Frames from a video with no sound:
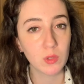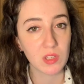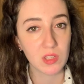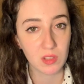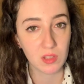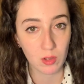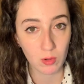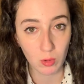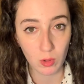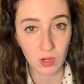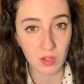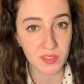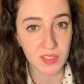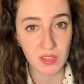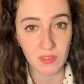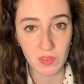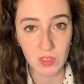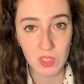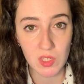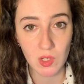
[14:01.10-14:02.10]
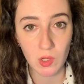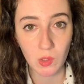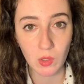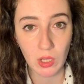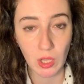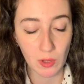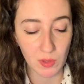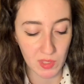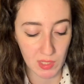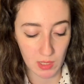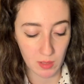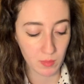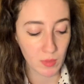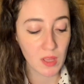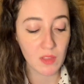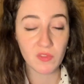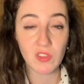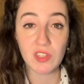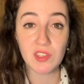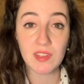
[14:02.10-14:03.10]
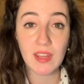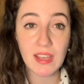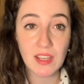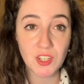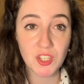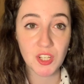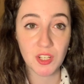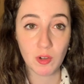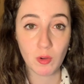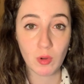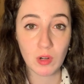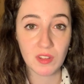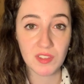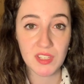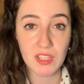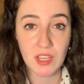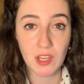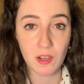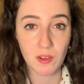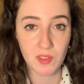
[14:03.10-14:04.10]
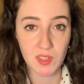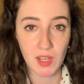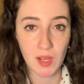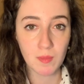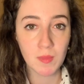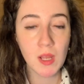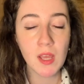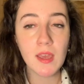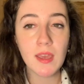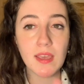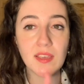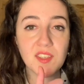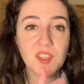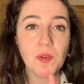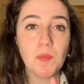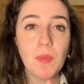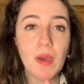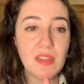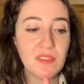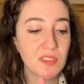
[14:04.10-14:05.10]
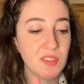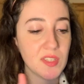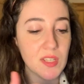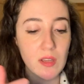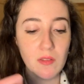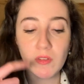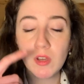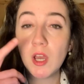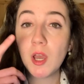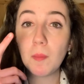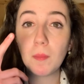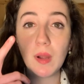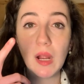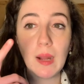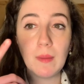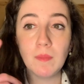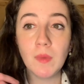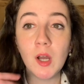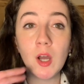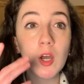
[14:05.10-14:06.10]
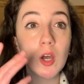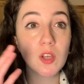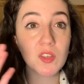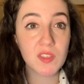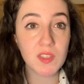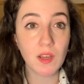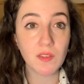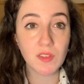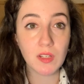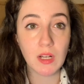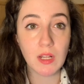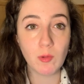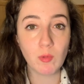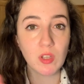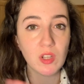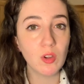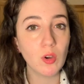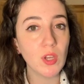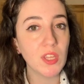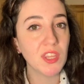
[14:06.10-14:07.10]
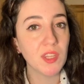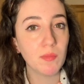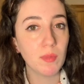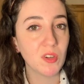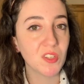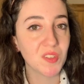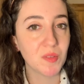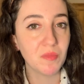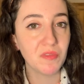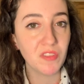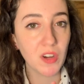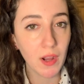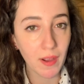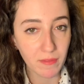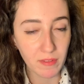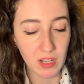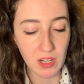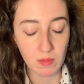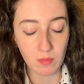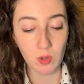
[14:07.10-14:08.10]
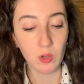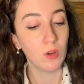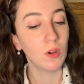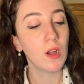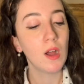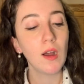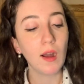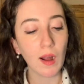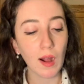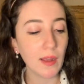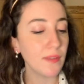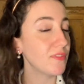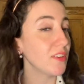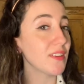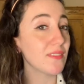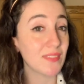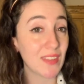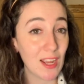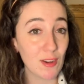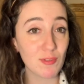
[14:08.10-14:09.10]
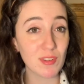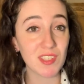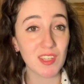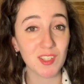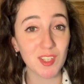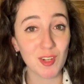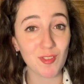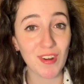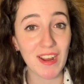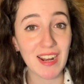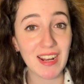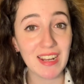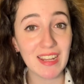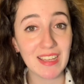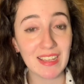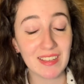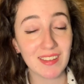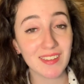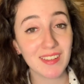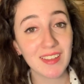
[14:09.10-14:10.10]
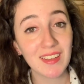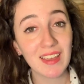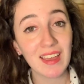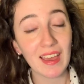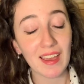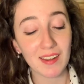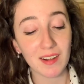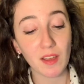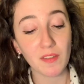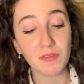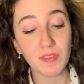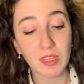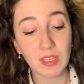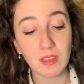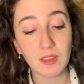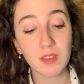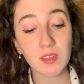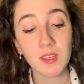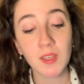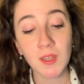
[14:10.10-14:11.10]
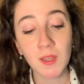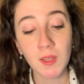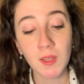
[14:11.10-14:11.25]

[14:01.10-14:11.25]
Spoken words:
the quality of the song goes up, the staging quality goes up, it's competitive, bam, suddenly we're not in the bottom five anymore. I think there is a direct link, and I think